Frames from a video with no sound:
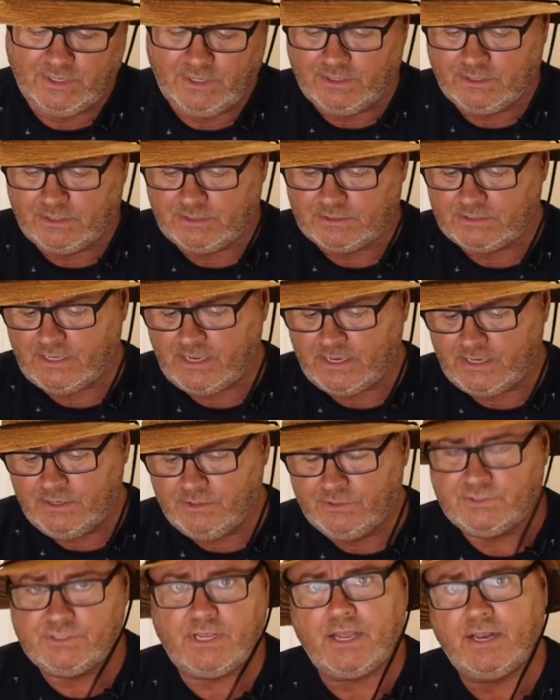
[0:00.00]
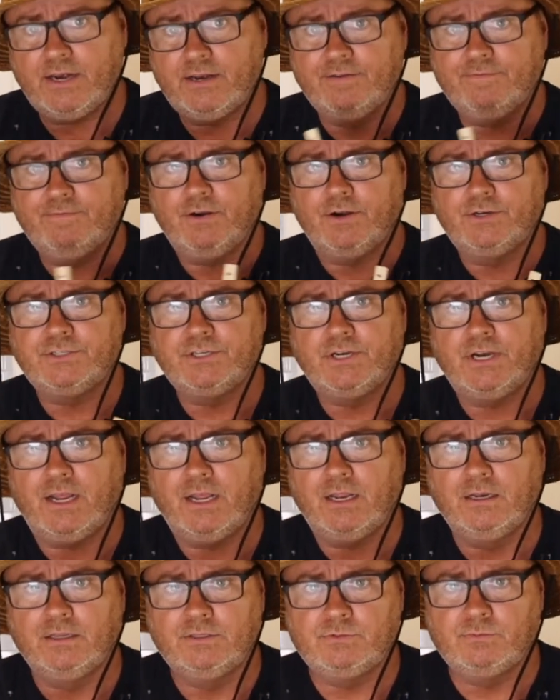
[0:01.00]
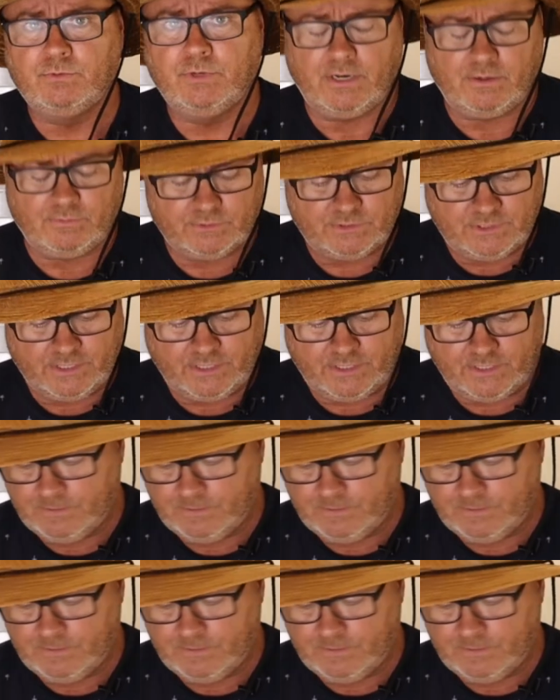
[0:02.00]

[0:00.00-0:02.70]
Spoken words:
because they use that in the Virgin Islands when I was there,